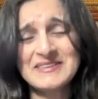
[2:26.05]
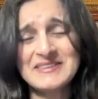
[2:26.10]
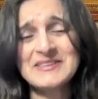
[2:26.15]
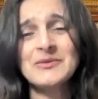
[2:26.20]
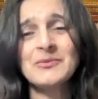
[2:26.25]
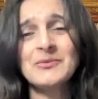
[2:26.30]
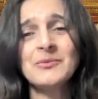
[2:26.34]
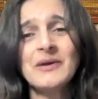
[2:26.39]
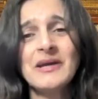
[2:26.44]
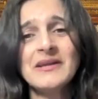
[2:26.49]

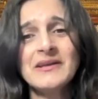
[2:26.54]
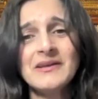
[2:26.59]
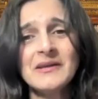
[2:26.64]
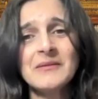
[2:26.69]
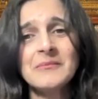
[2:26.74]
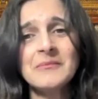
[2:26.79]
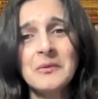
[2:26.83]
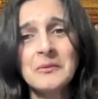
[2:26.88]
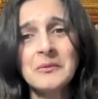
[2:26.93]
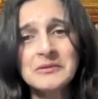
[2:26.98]
So when
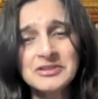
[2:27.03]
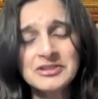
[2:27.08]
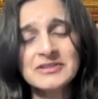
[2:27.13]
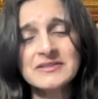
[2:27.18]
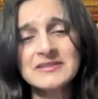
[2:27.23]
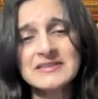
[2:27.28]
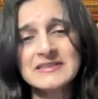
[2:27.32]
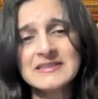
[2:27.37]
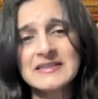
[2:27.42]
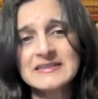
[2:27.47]

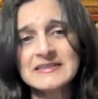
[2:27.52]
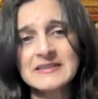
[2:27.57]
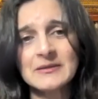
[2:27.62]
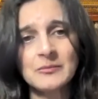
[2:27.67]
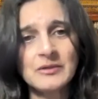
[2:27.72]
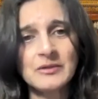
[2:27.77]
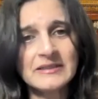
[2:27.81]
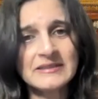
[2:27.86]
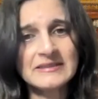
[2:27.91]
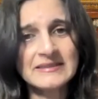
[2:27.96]
emotions that
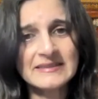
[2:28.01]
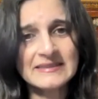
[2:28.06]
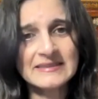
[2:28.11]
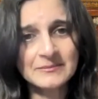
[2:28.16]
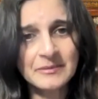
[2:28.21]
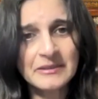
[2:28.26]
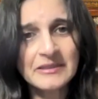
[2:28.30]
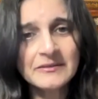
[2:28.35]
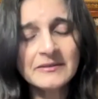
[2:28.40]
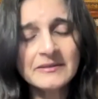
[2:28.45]
someone is
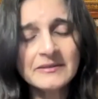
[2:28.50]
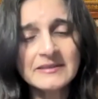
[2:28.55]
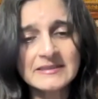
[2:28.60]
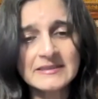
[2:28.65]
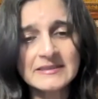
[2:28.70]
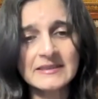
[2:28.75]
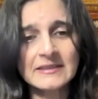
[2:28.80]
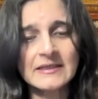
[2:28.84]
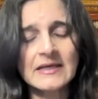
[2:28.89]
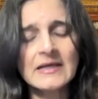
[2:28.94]

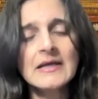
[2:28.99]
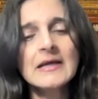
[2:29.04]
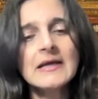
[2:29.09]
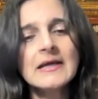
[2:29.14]
experiencing